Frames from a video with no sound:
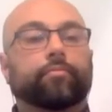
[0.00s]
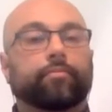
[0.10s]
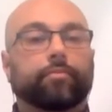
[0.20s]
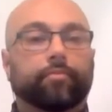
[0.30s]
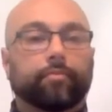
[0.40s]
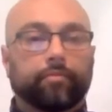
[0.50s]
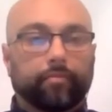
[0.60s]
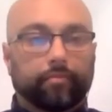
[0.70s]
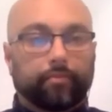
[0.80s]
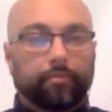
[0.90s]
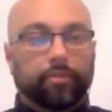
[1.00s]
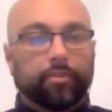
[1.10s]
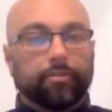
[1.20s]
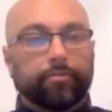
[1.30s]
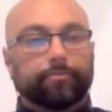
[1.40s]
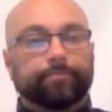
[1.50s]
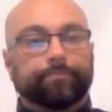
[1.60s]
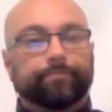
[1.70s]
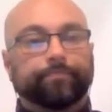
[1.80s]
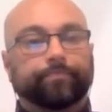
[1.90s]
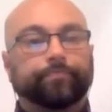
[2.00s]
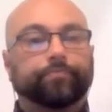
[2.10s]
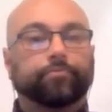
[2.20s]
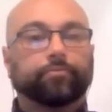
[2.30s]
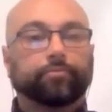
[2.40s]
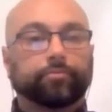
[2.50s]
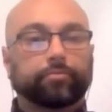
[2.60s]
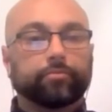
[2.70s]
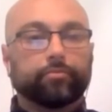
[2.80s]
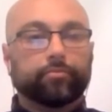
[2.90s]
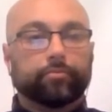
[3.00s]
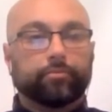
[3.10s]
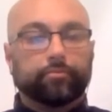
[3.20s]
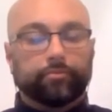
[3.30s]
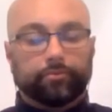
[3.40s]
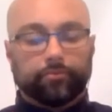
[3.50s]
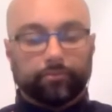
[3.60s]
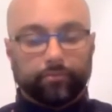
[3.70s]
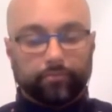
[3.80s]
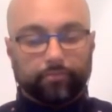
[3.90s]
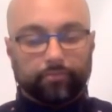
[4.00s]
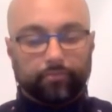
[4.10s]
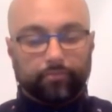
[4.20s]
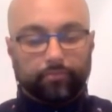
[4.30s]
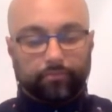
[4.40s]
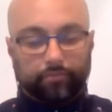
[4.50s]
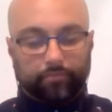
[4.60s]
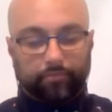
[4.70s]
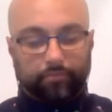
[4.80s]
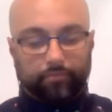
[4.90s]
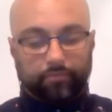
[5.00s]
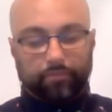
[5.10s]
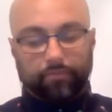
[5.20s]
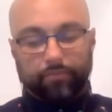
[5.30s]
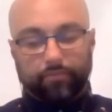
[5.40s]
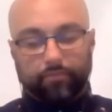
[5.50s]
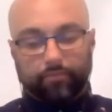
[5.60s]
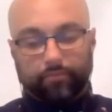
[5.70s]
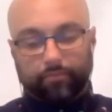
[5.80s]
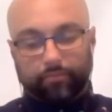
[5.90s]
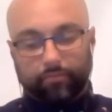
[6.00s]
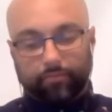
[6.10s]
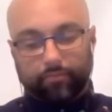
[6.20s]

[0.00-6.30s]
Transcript: (not speaking)